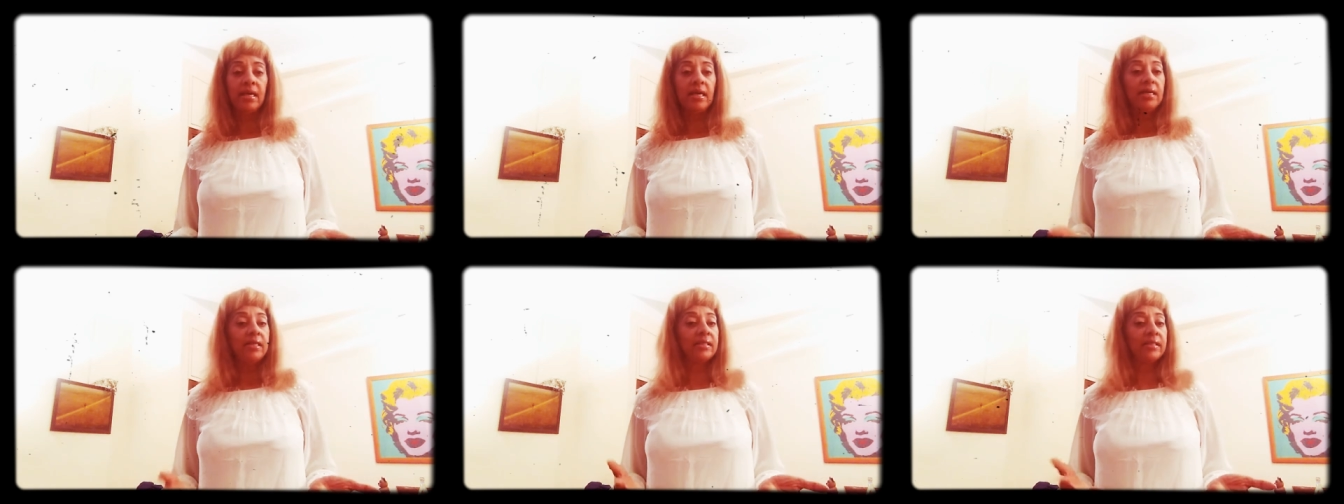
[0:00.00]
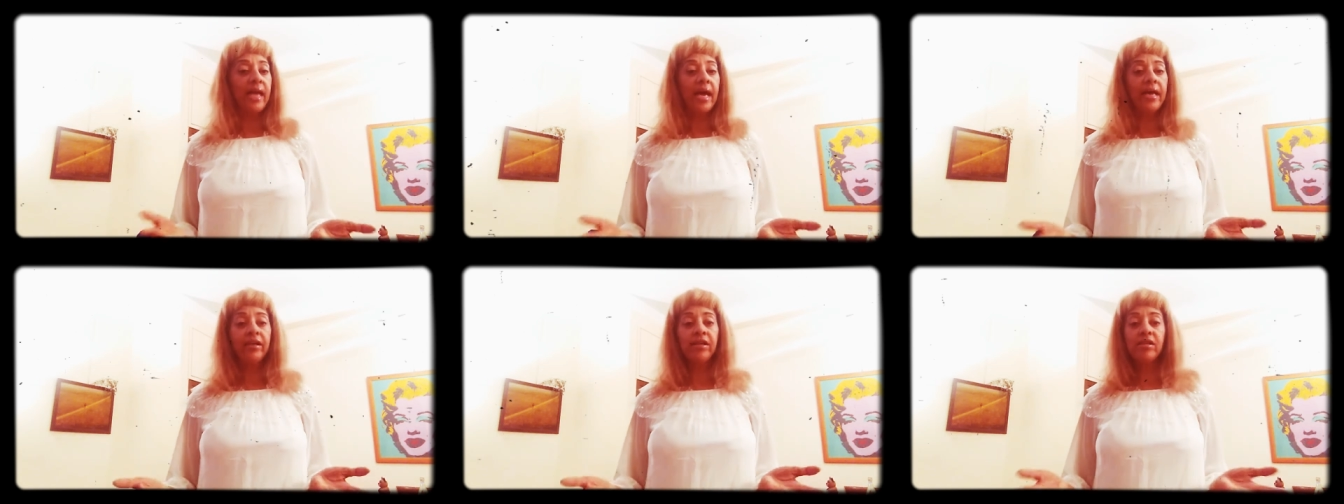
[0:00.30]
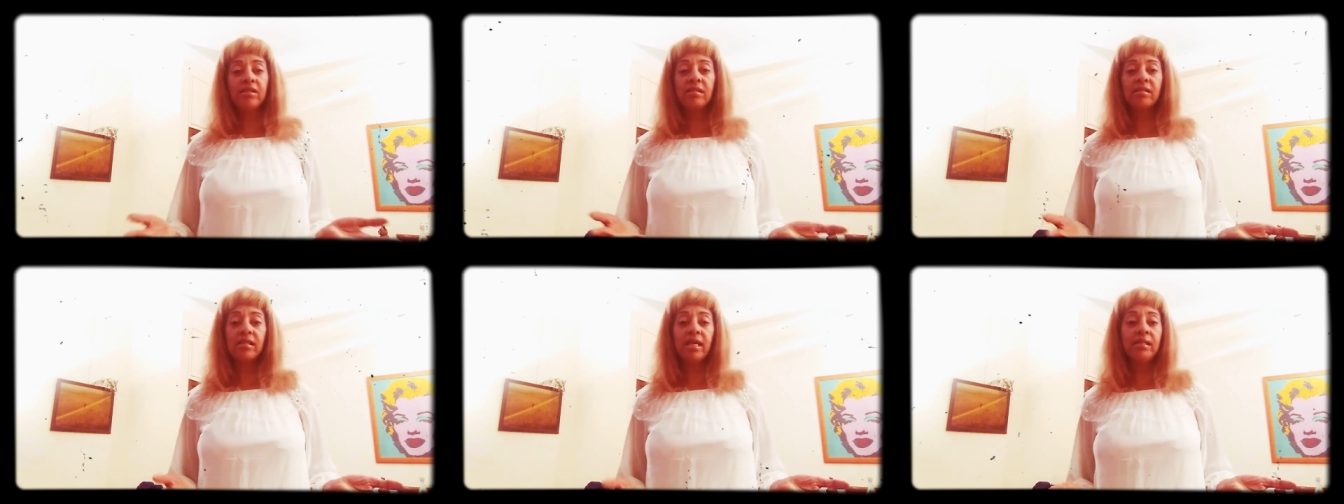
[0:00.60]
Saturday
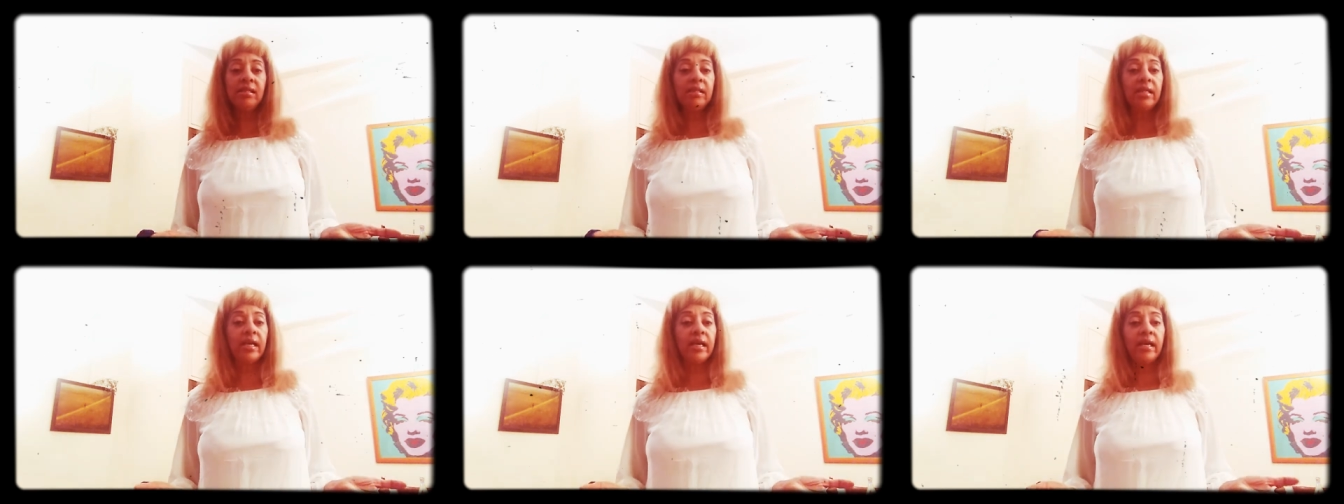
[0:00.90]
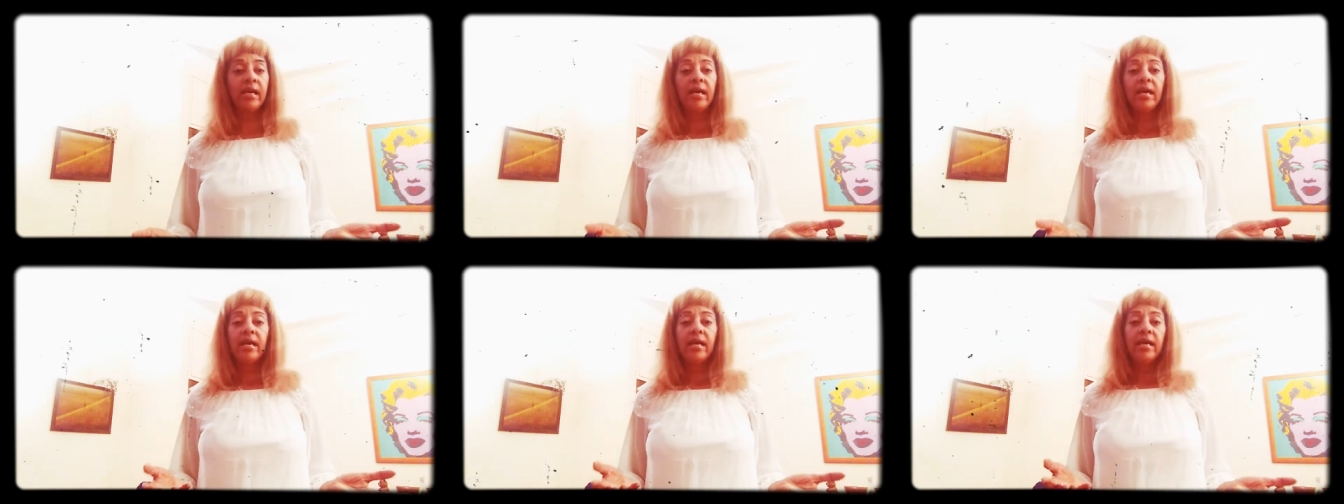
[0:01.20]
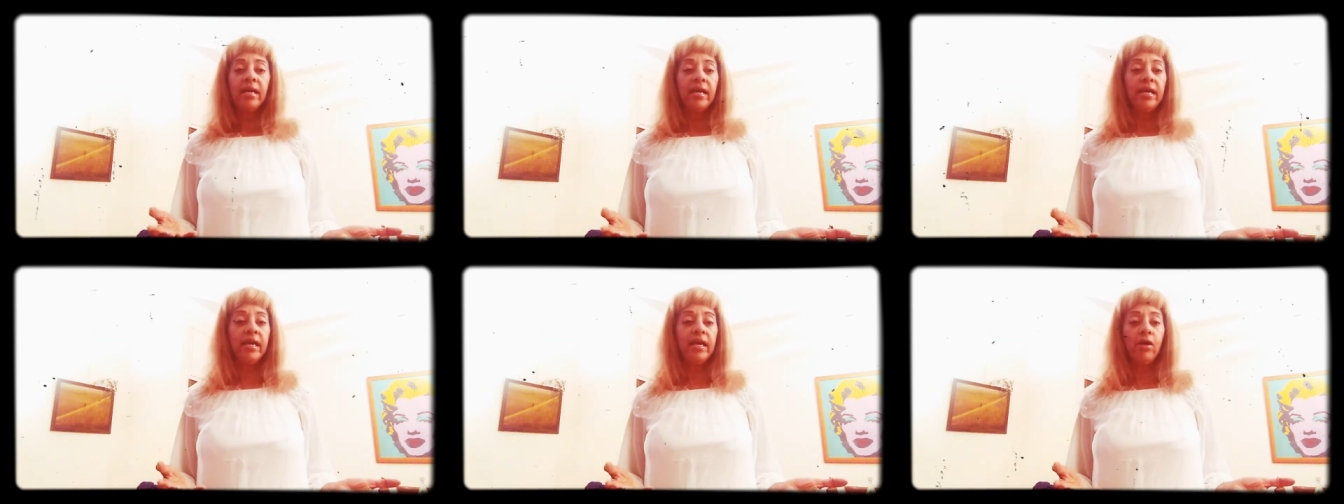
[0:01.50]
and Sunday,
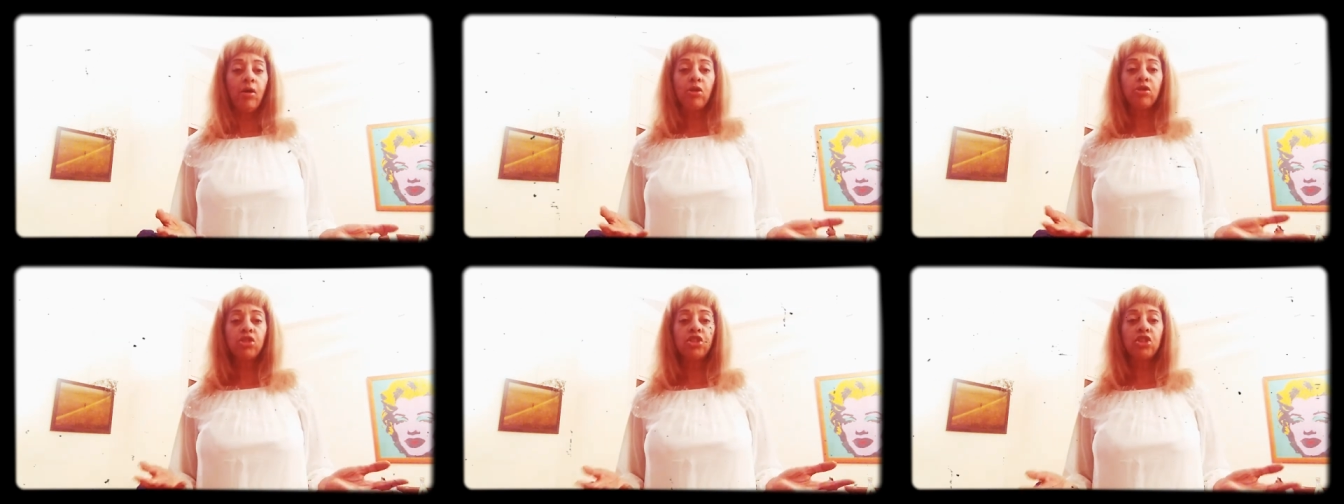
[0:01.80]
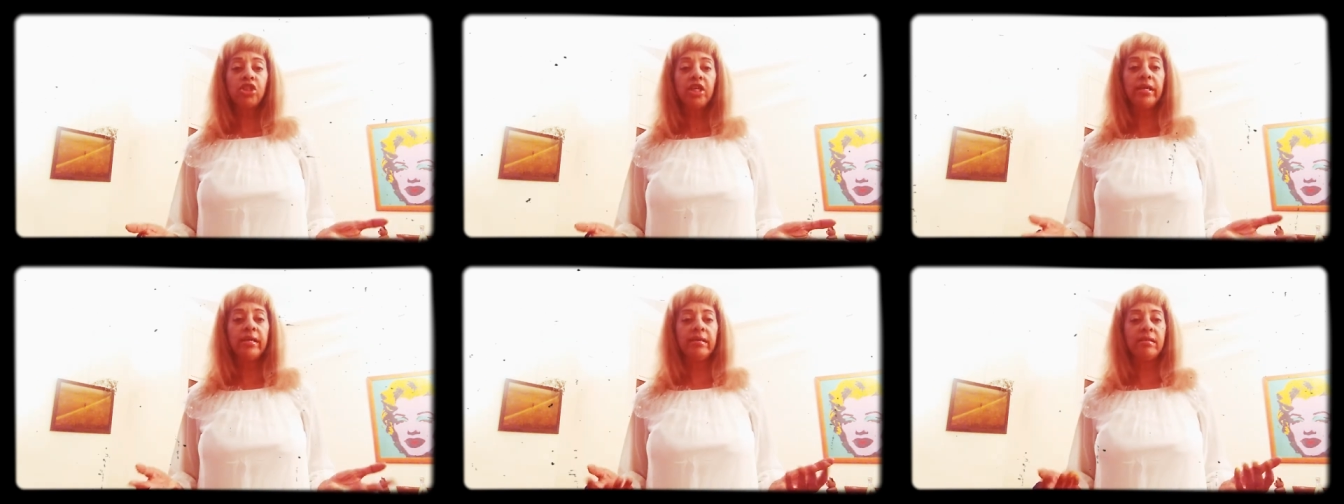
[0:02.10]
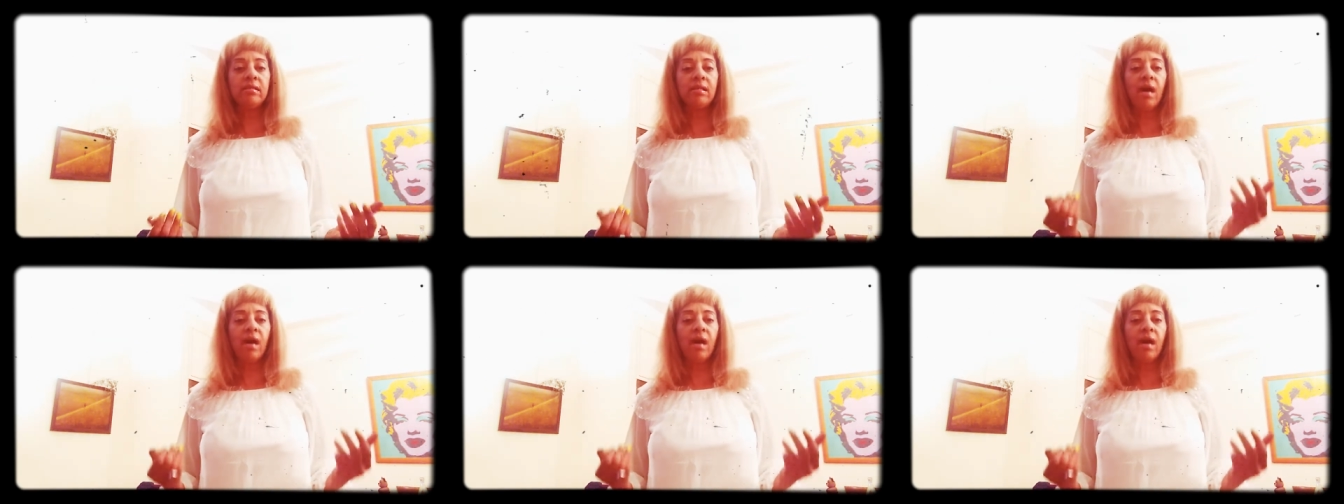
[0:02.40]
he or she is